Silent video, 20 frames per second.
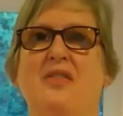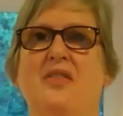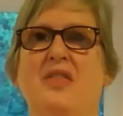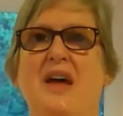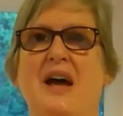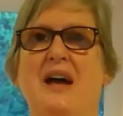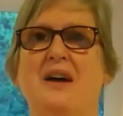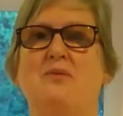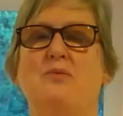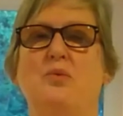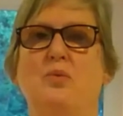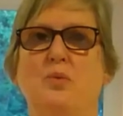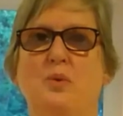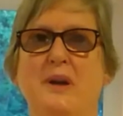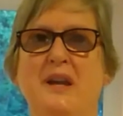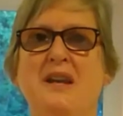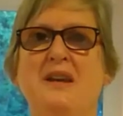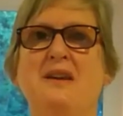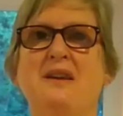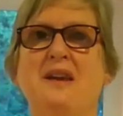that
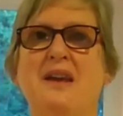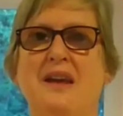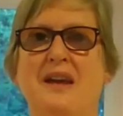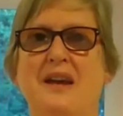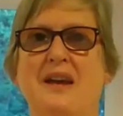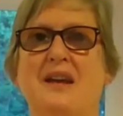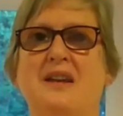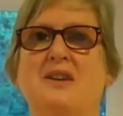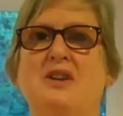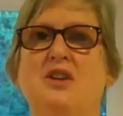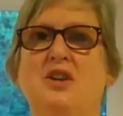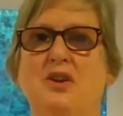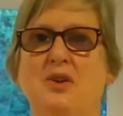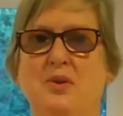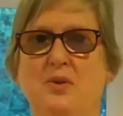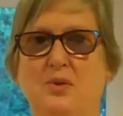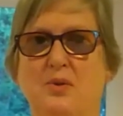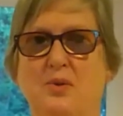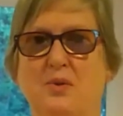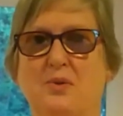we can
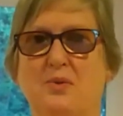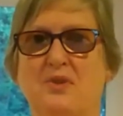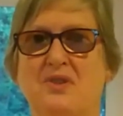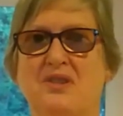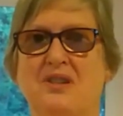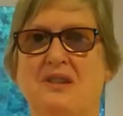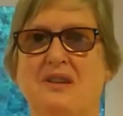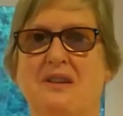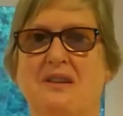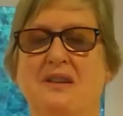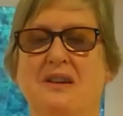use